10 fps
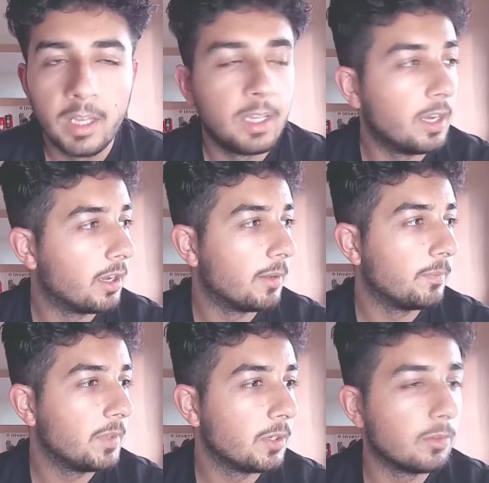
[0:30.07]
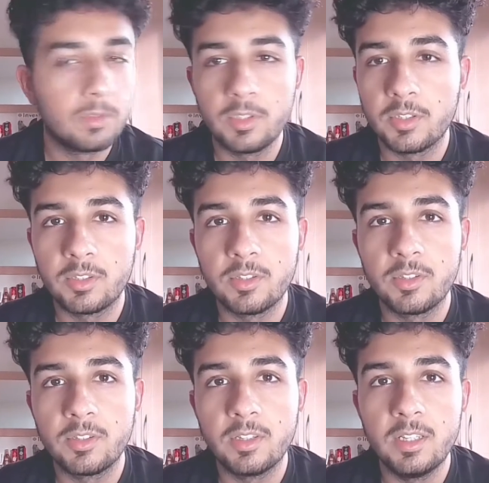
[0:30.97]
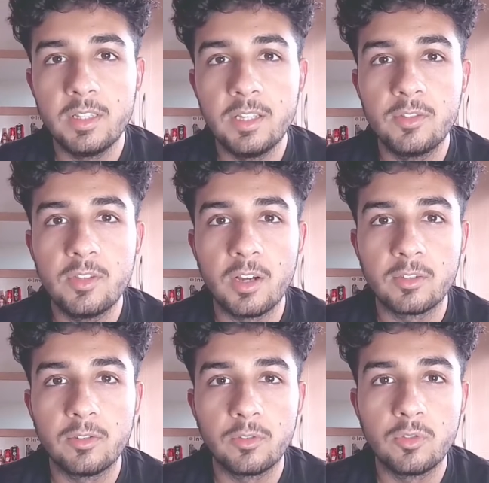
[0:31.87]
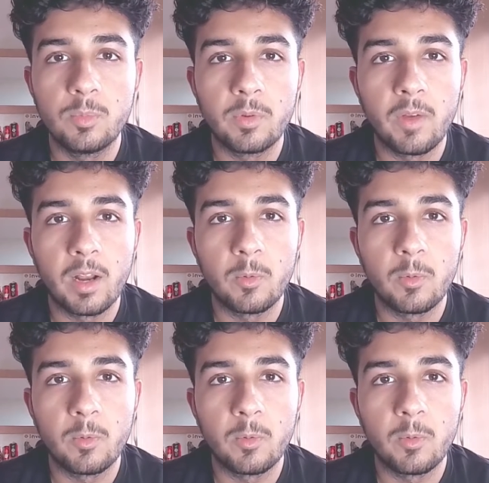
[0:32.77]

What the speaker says: You know, just because these dunks look super fine.